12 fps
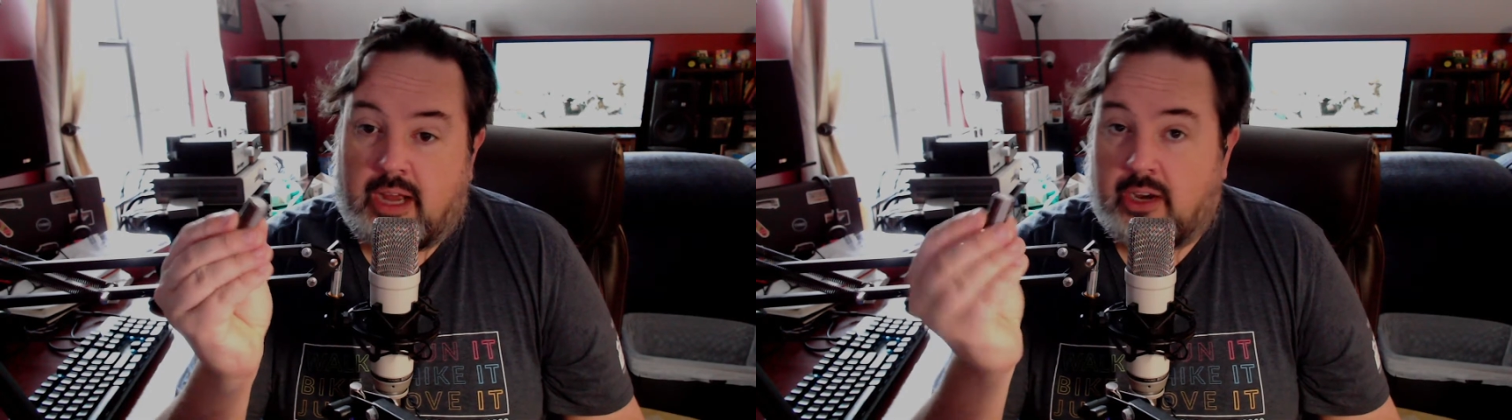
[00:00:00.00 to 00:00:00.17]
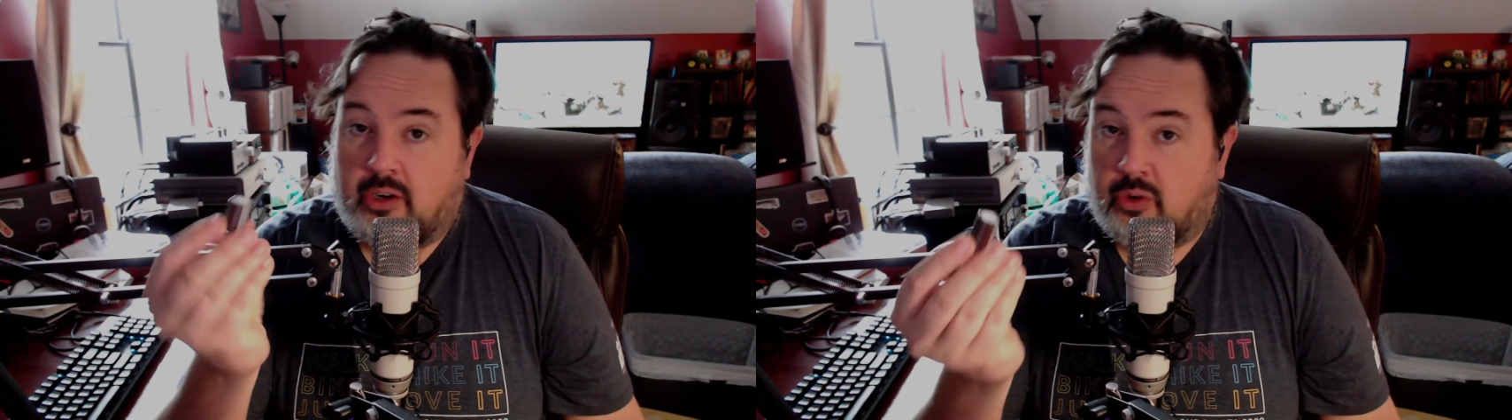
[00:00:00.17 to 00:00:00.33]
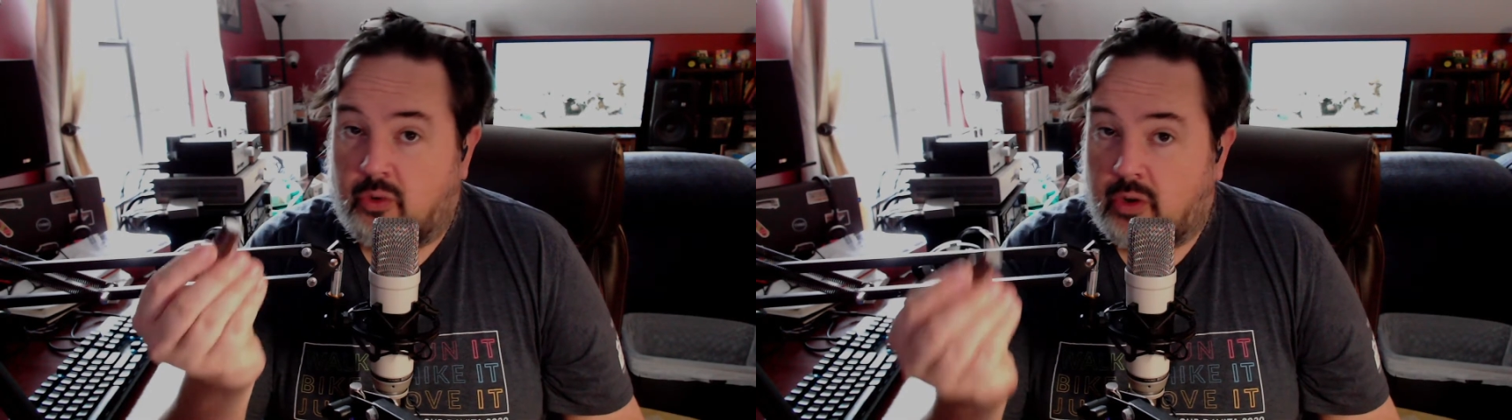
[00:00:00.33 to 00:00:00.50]

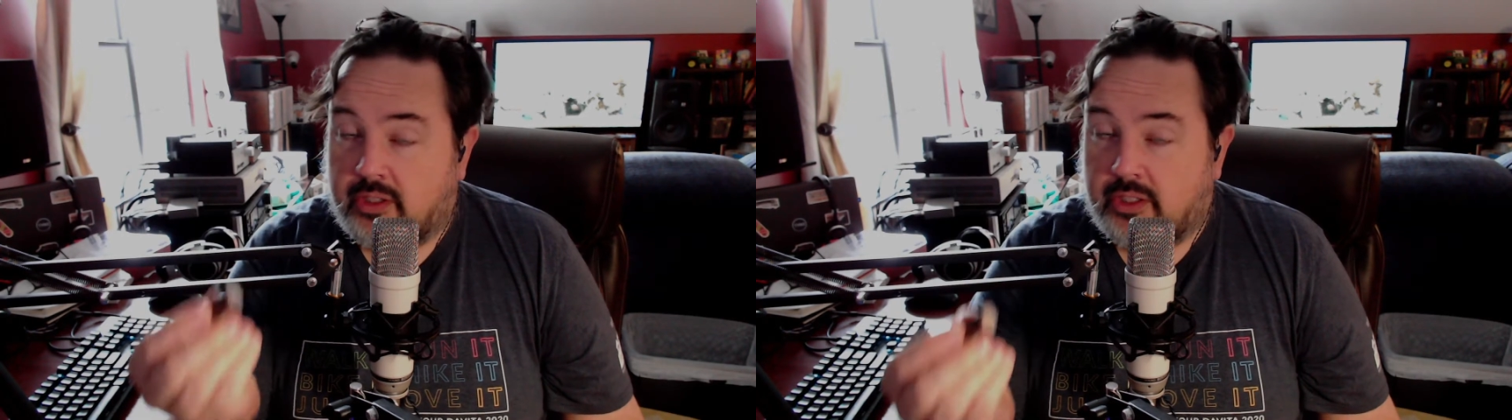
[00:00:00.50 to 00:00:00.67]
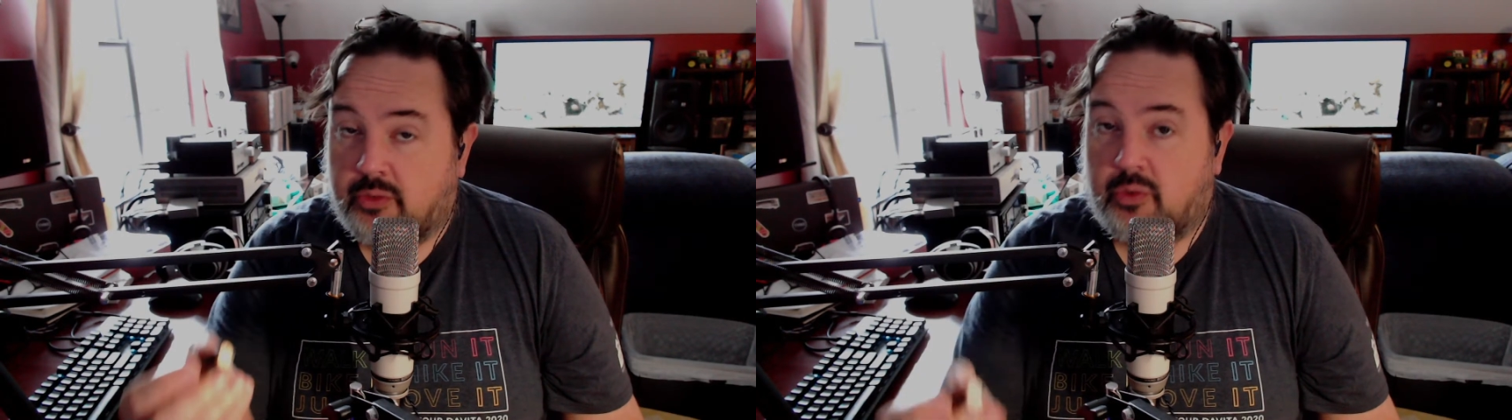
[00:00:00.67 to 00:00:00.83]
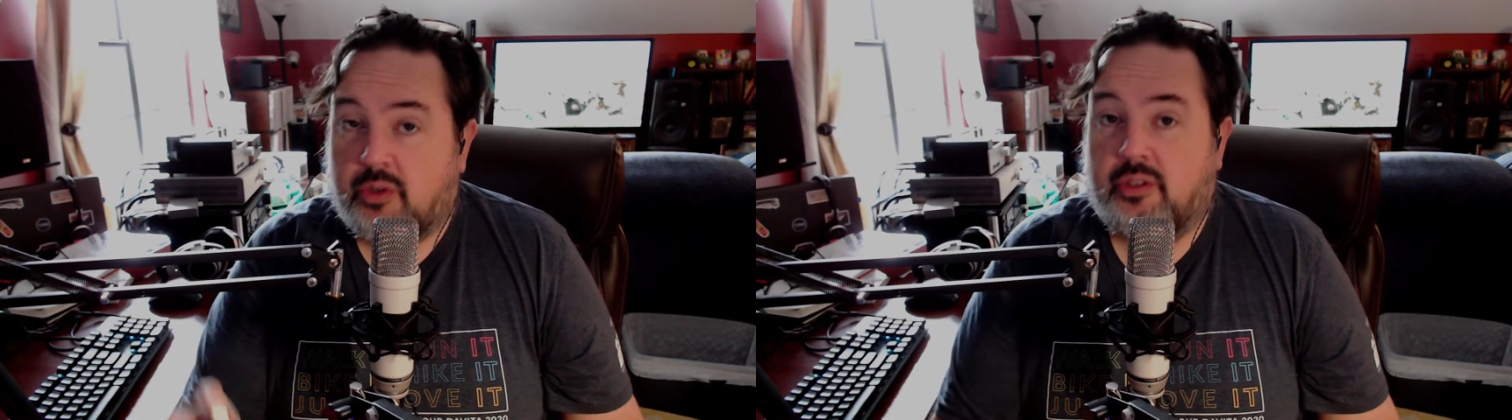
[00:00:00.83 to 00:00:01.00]
higher
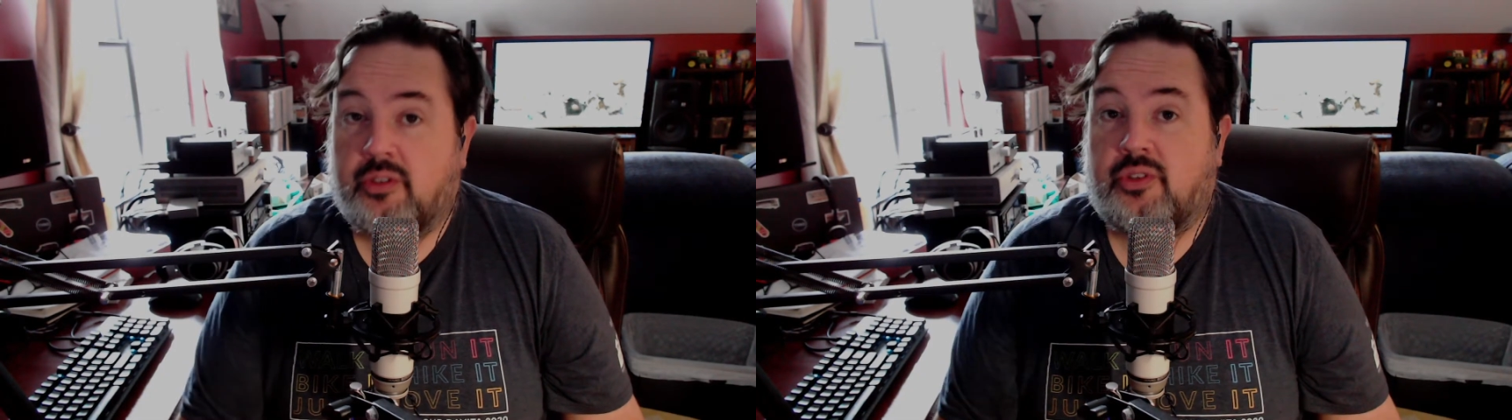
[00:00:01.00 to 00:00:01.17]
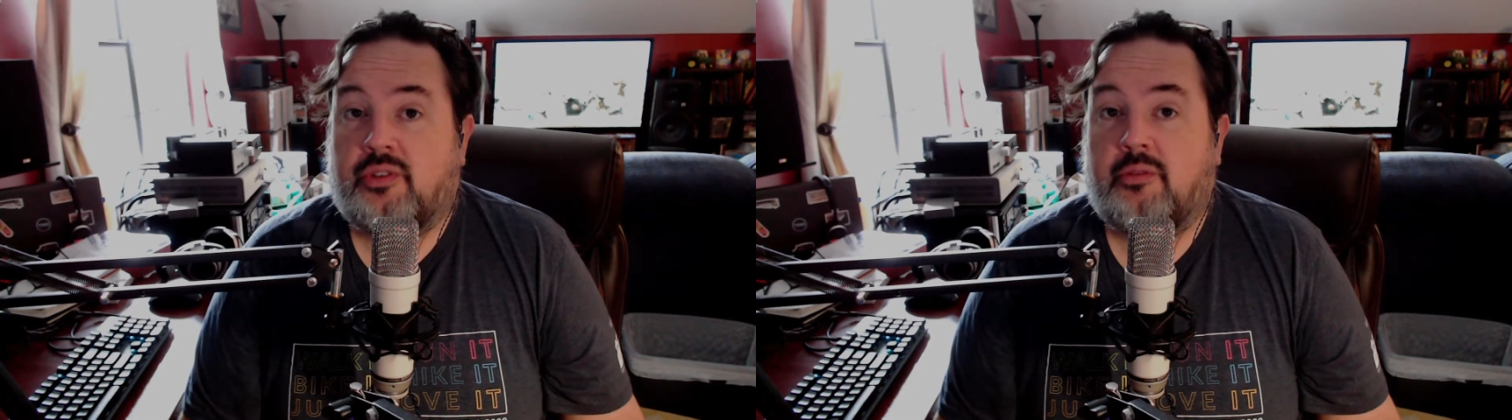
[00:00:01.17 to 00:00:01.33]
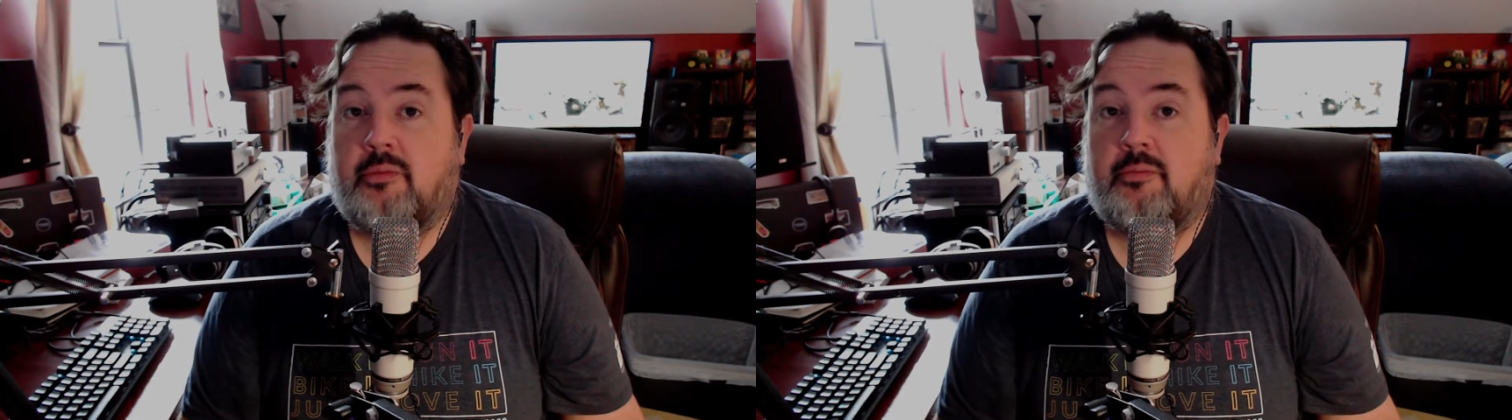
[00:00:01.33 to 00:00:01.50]
quality
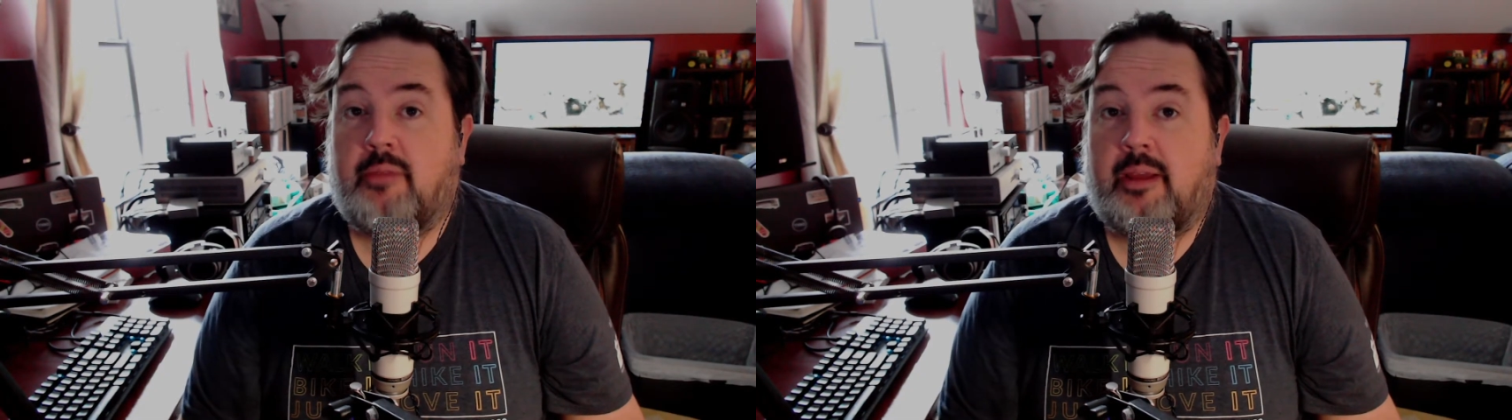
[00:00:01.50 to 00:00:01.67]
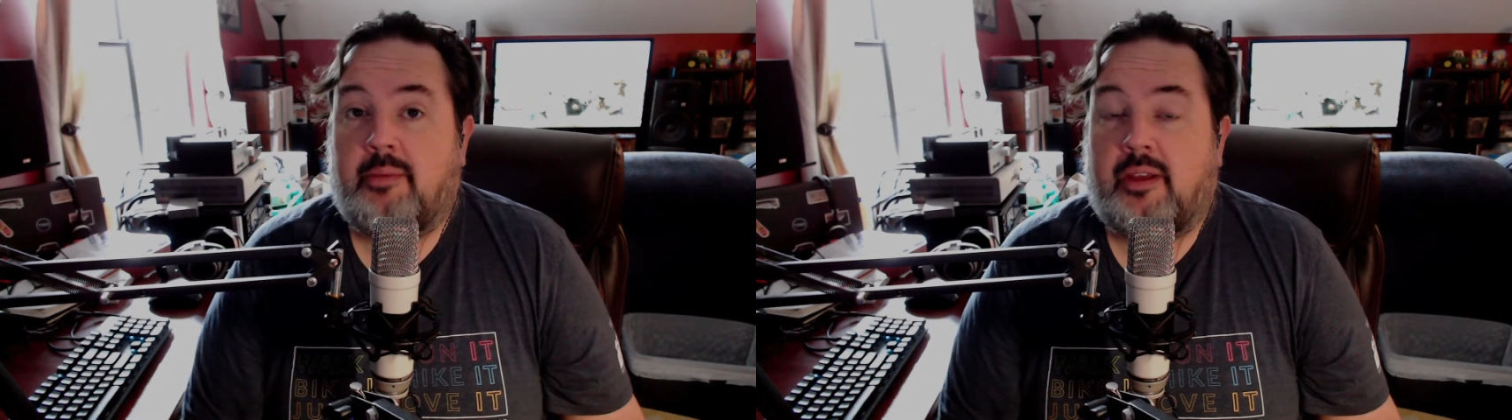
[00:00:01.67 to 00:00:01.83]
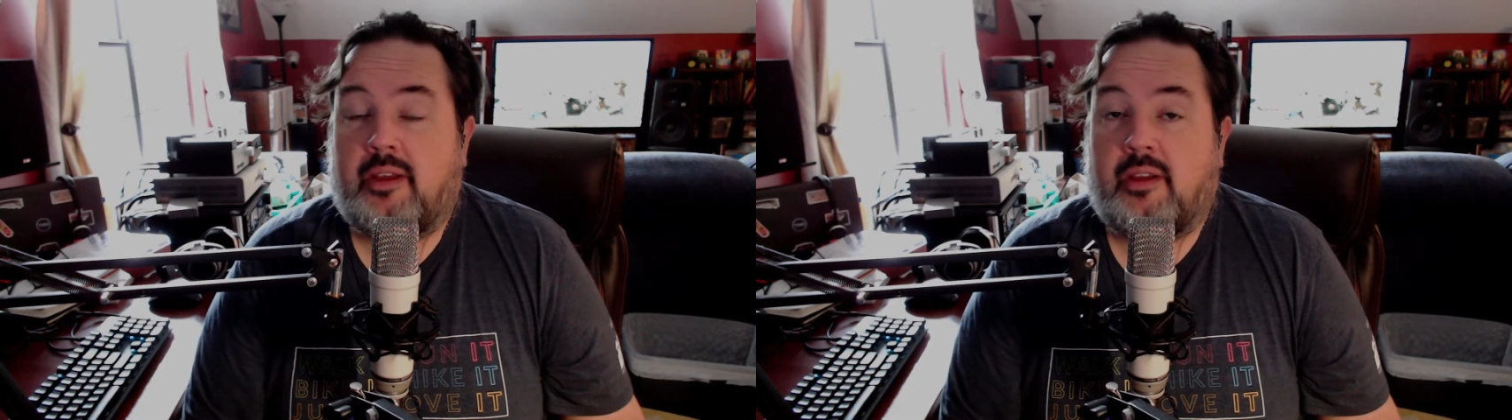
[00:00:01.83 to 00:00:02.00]
ones,
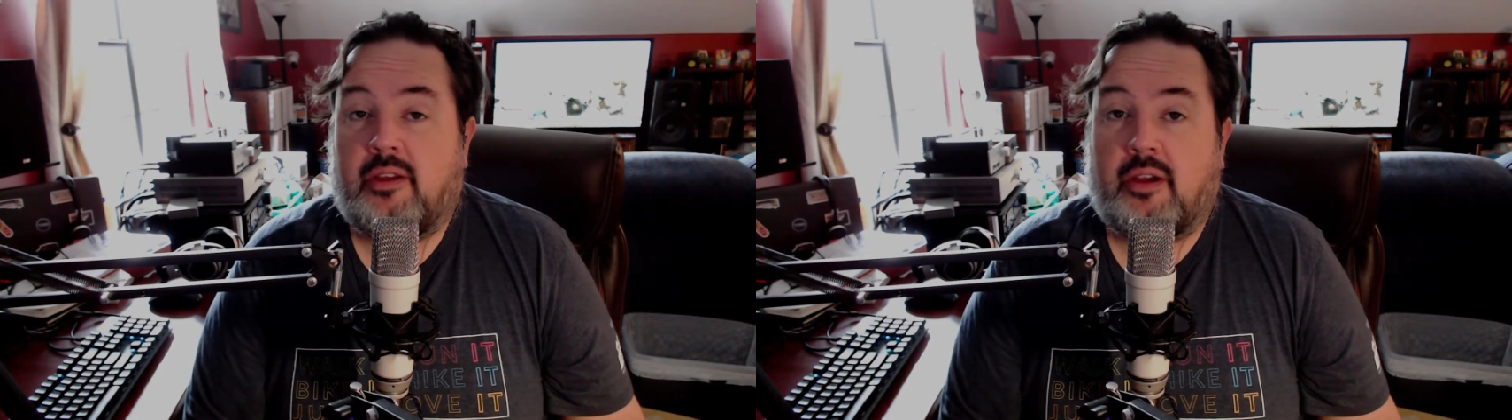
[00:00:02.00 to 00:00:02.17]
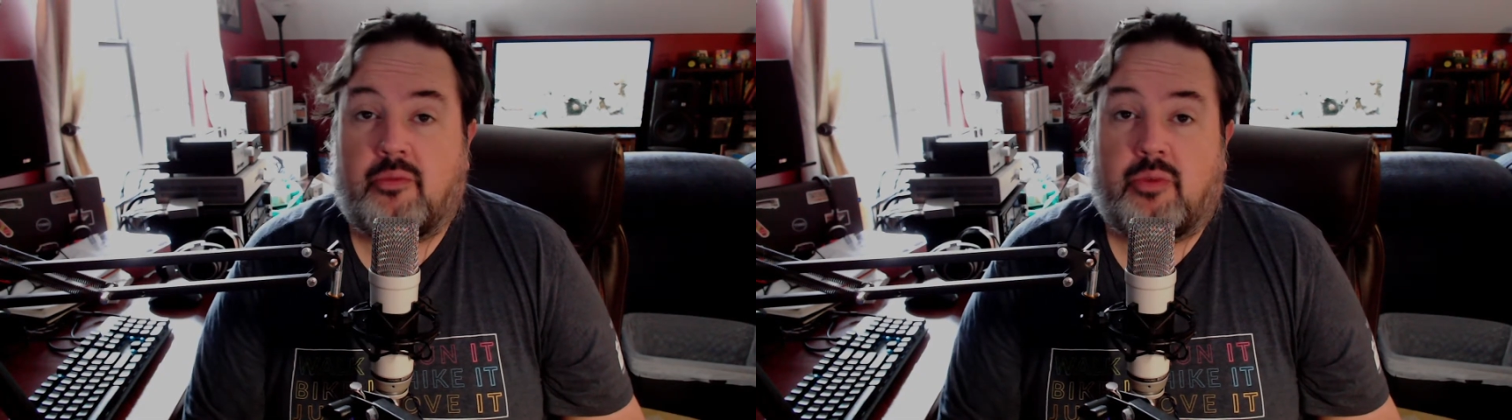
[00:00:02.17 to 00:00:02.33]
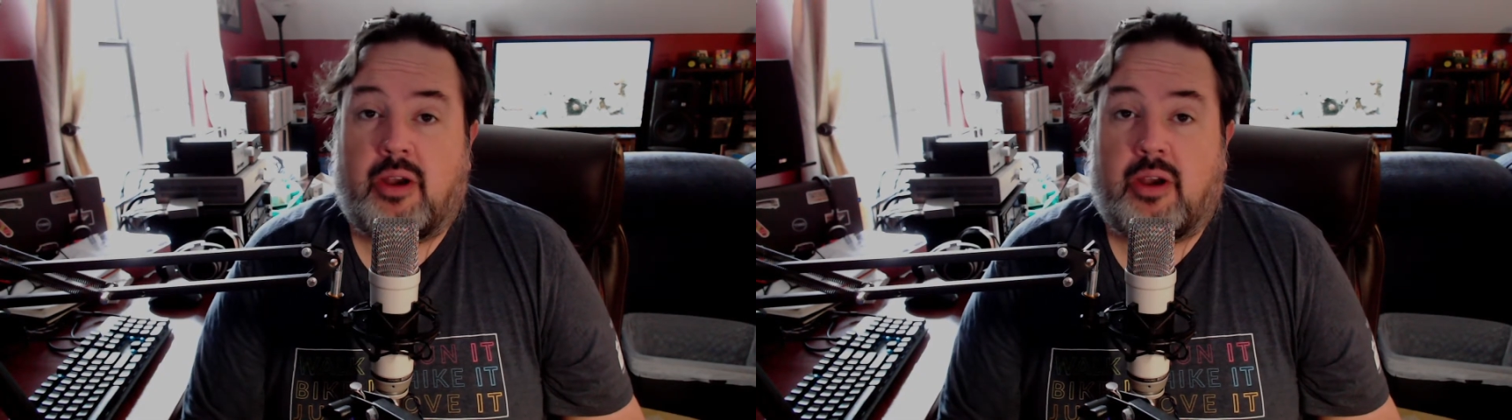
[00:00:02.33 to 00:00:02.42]
maybe